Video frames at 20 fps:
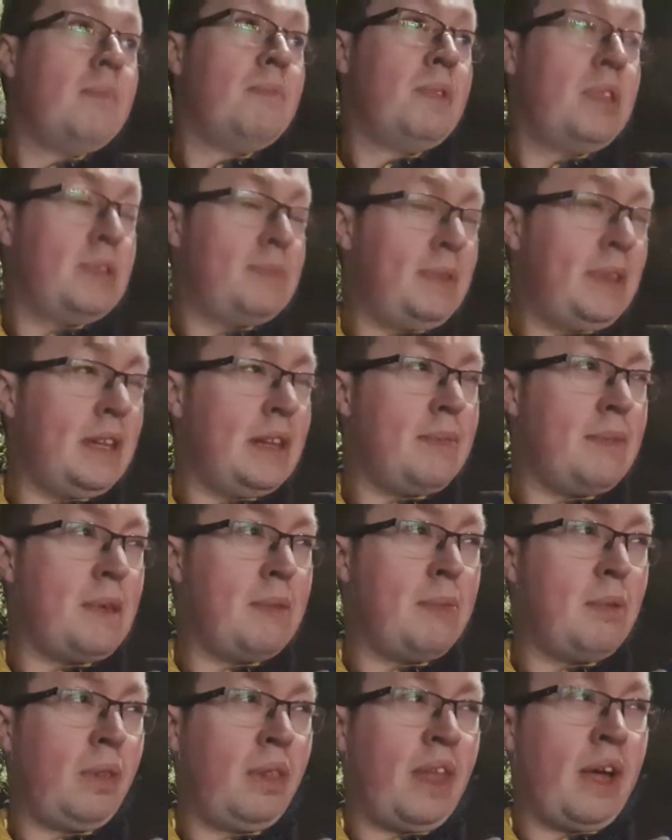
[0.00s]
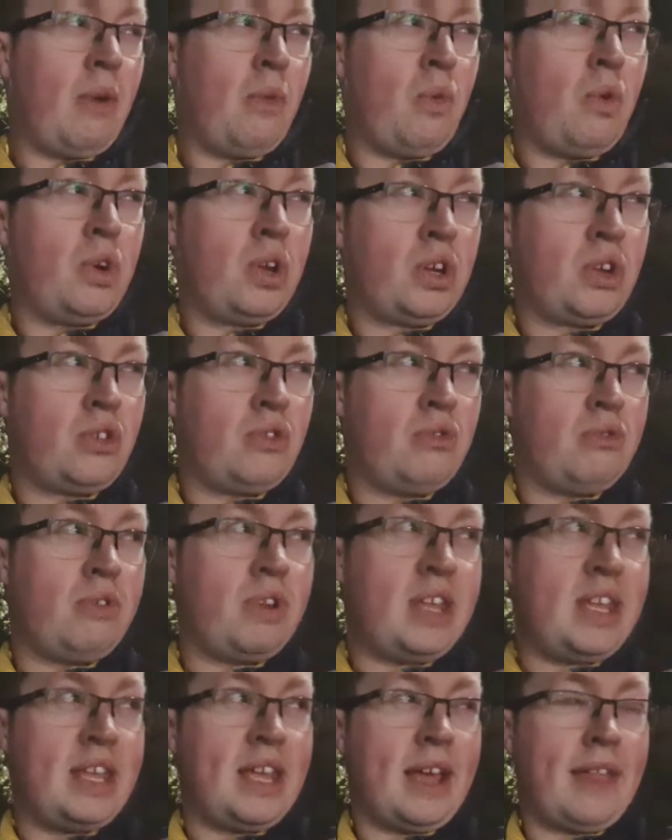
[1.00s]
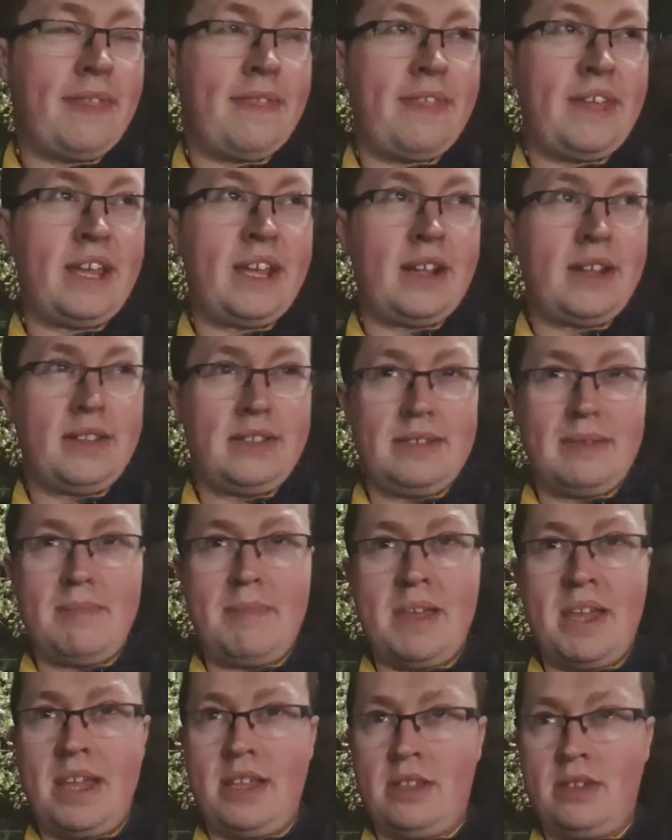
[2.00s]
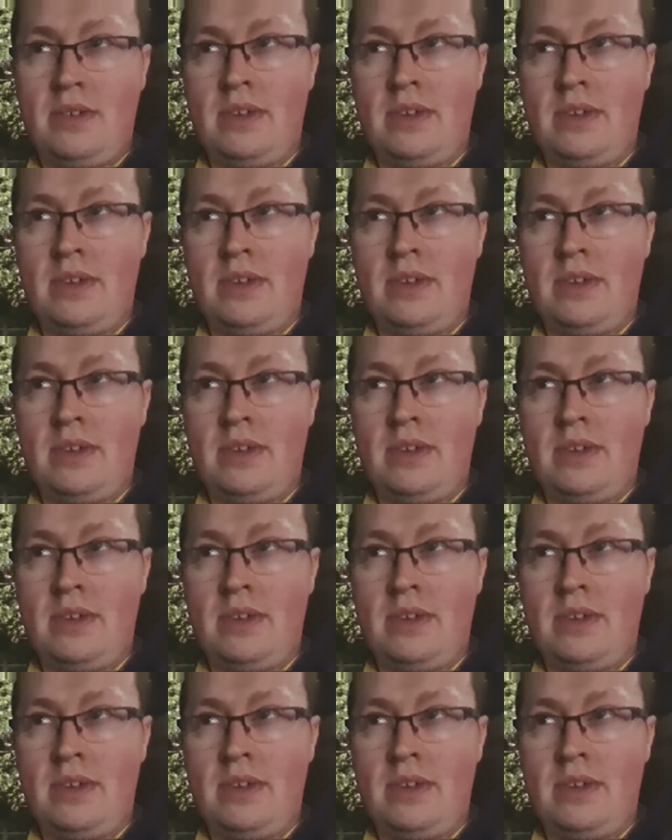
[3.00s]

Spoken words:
But there's plenty of people that would agree, I think, to me